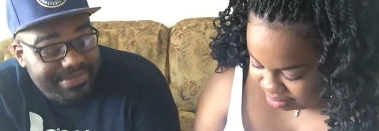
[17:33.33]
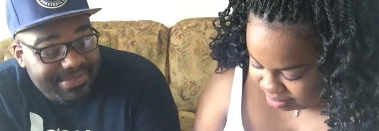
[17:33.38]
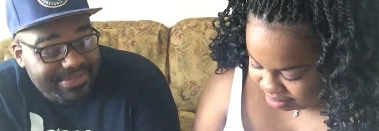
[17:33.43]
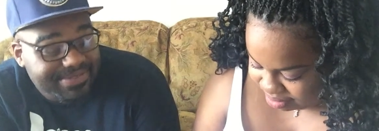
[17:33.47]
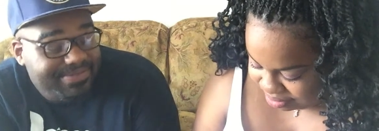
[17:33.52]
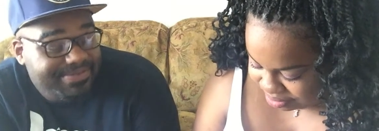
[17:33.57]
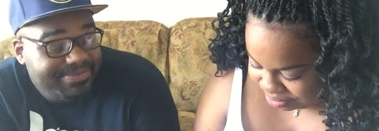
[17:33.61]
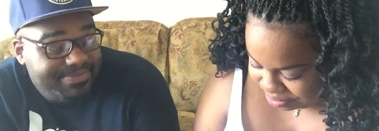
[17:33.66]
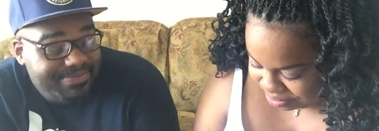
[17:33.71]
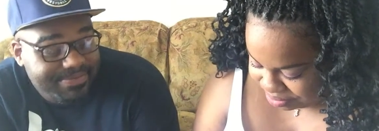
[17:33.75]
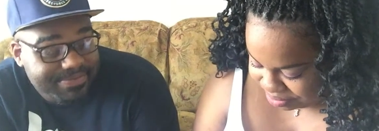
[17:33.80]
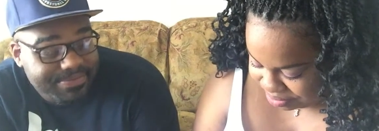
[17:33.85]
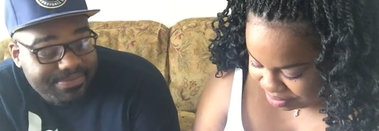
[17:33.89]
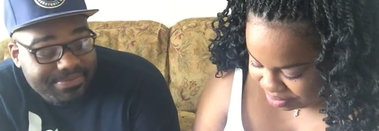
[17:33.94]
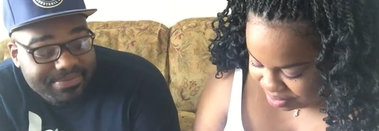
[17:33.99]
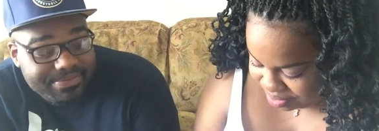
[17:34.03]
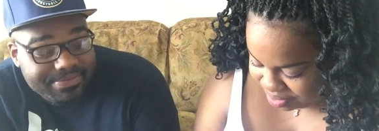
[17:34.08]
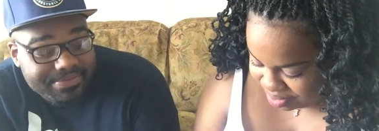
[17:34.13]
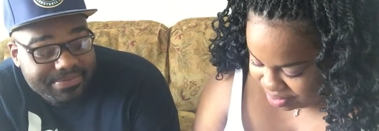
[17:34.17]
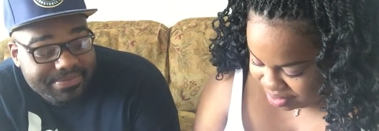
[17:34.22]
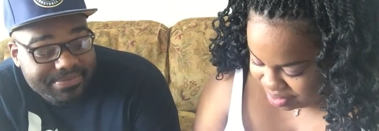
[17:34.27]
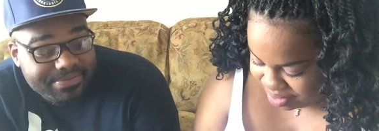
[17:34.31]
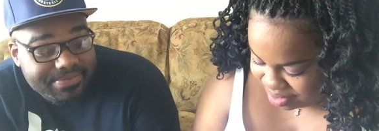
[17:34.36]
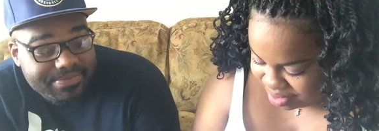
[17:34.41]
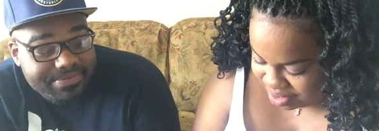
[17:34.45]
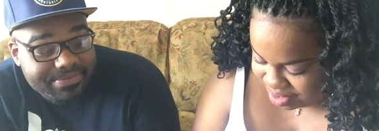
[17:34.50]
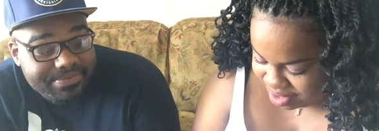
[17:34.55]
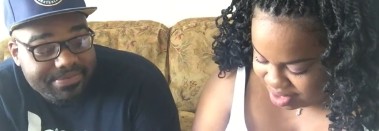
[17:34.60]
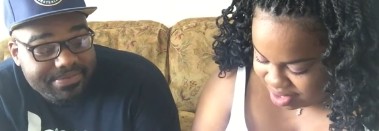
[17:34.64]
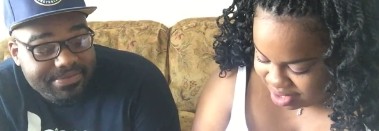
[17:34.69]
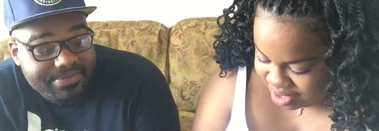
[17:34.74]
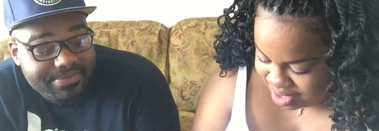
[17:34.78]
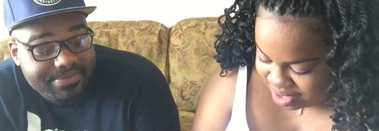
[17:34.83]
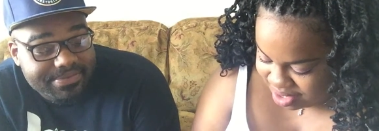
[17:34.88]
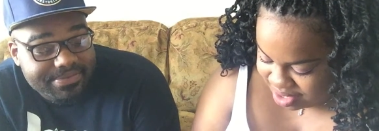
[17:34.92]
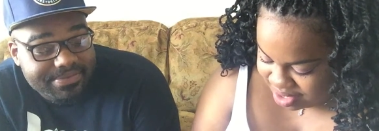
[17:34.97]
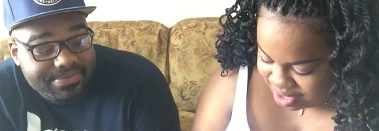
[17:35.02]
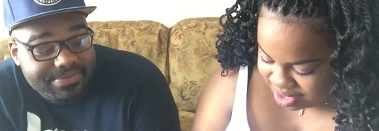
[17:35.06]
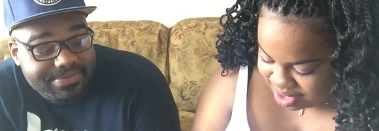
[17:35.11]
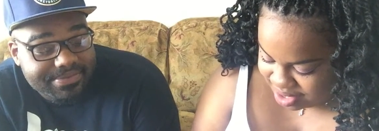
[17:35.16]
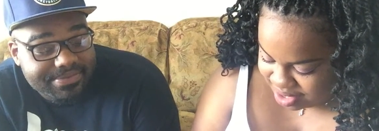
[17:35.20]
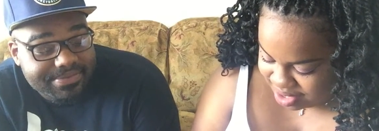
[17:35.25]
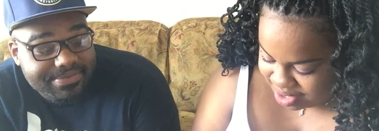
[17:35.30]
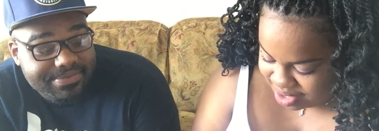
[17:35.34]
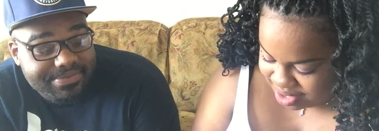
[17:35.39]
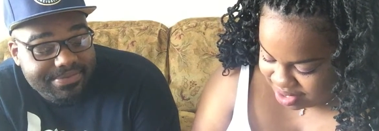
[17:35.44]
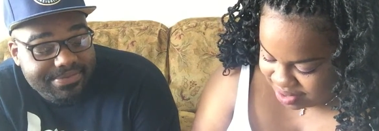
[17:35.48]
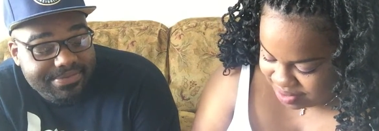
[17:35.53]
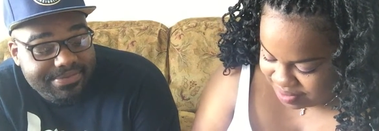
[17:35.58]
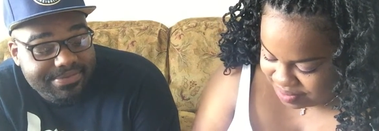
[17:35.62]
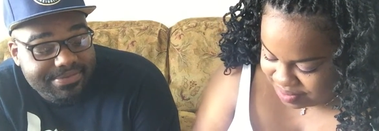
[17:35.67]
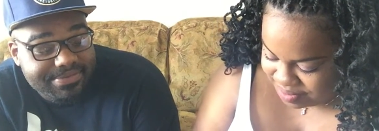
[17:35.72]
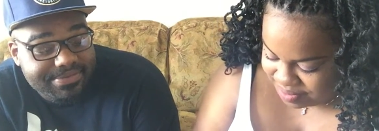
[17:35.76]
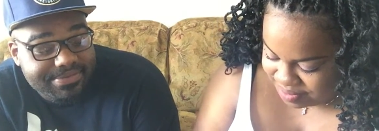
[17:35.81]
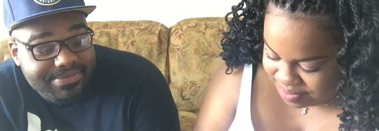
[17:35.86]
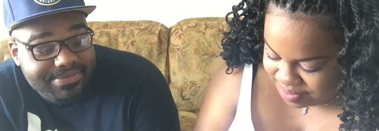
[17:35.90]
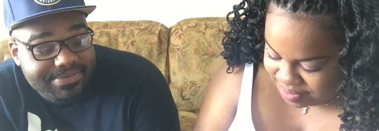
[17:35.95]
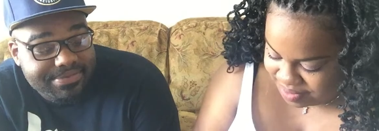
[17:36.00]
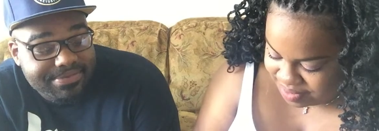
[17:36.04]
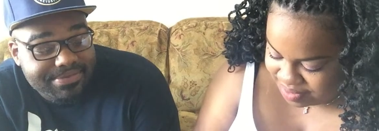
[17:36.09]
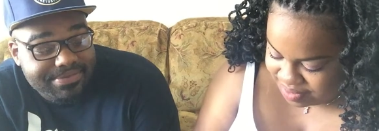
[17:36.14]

(no one is talking)